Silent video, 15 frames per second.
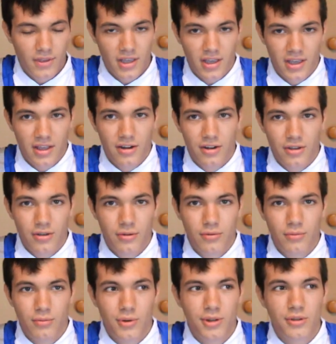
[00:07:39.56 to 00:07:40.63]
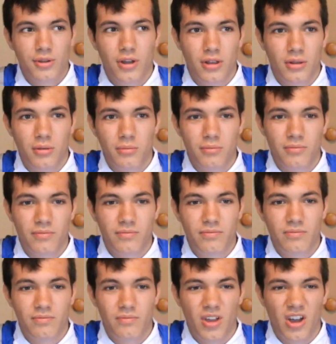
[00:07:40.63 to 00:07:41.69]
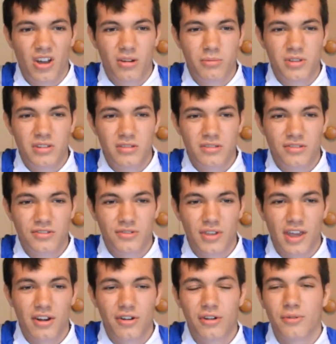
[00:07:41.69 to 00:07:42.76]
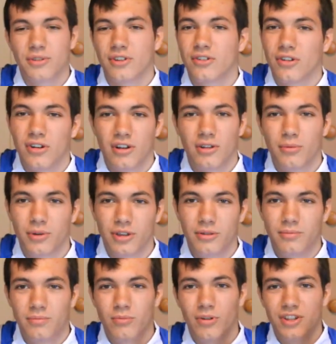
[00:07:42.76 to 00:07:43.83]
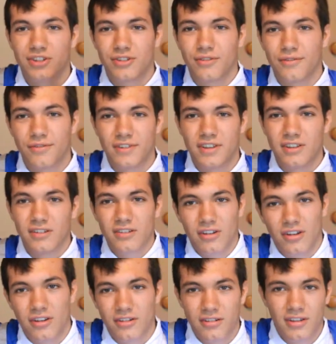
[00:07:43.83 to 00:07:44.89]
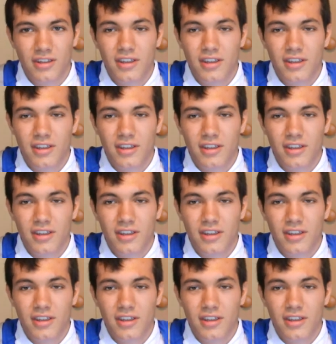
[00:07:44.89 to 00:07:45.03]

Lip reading: I don't know, what do you call them? Ottomans? I don't know what they're called, where you rest your feet on.